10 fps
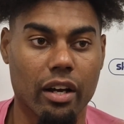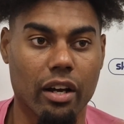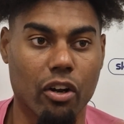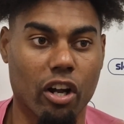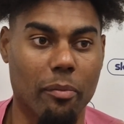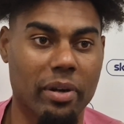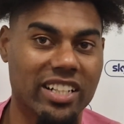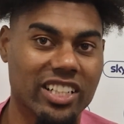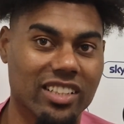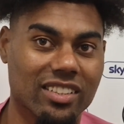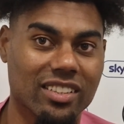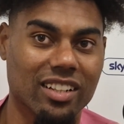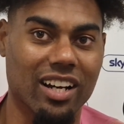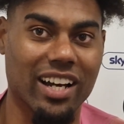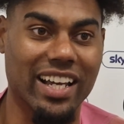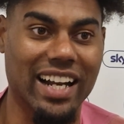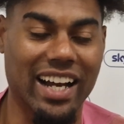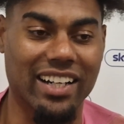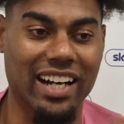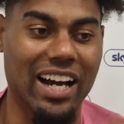the pitches in
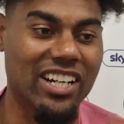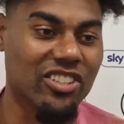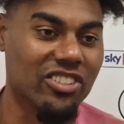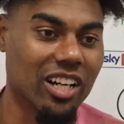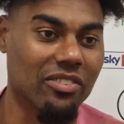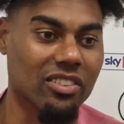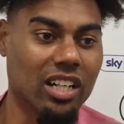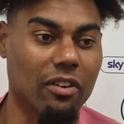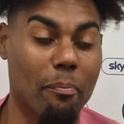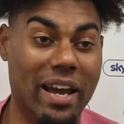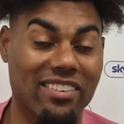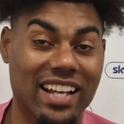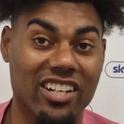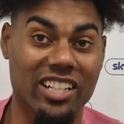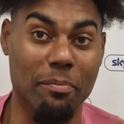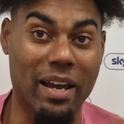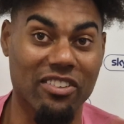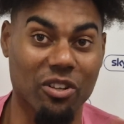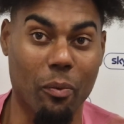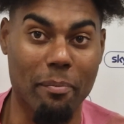Hackney, like AstroTurfs and stuff, are based
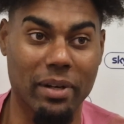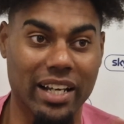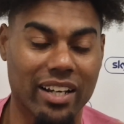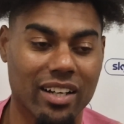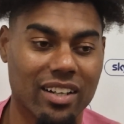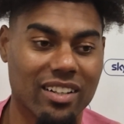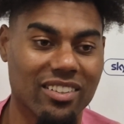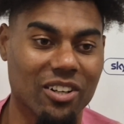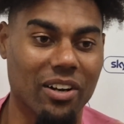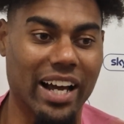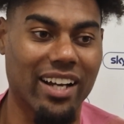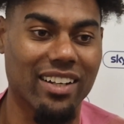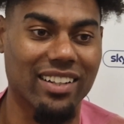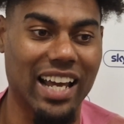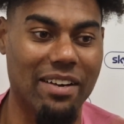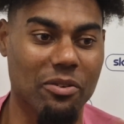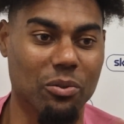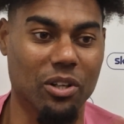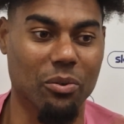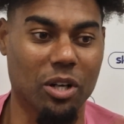on Wembley. So like
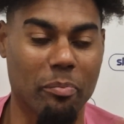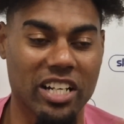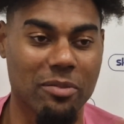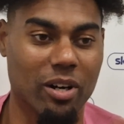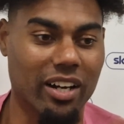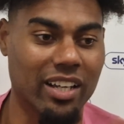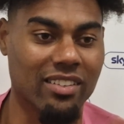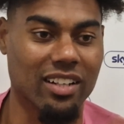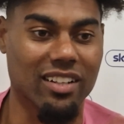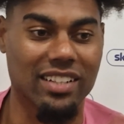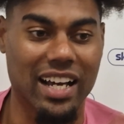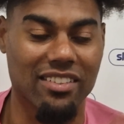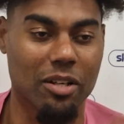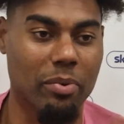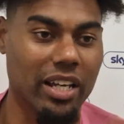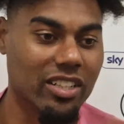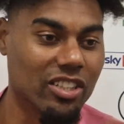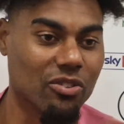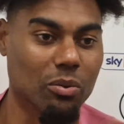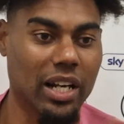all the pitch markings and the size of the pitch
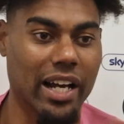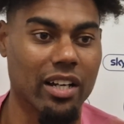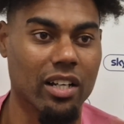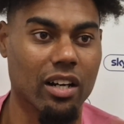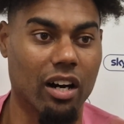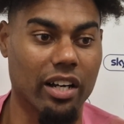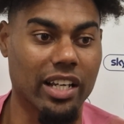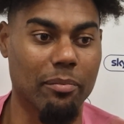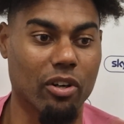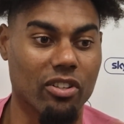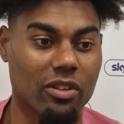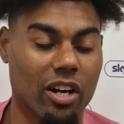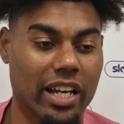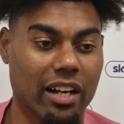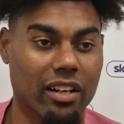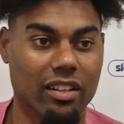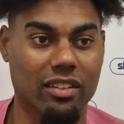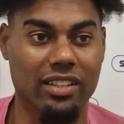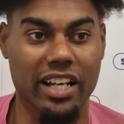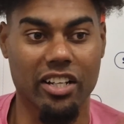is all like, oh yeah, because England
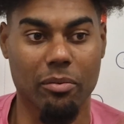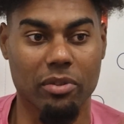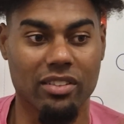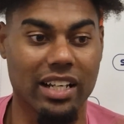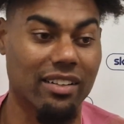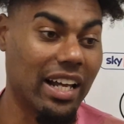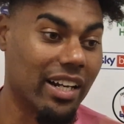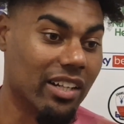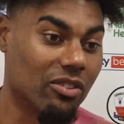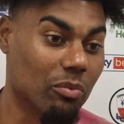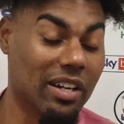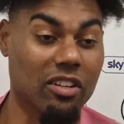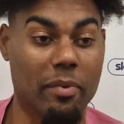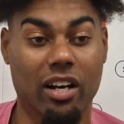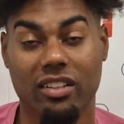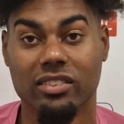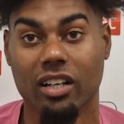Stadium is like this, we have to make our